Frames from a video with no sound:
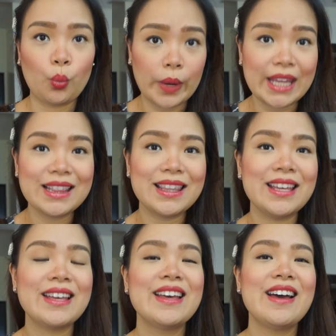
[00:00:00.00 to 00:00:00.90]
weight
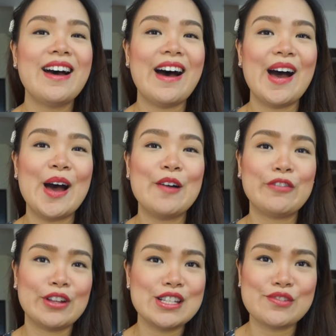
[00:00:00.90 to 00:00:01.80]

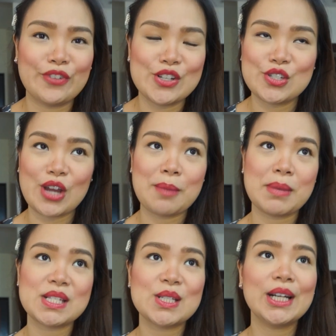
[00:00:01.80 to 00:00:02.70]
for this first
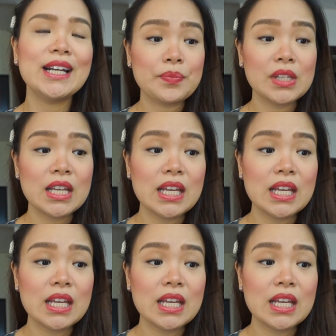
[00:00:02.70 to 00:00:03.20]
trimester.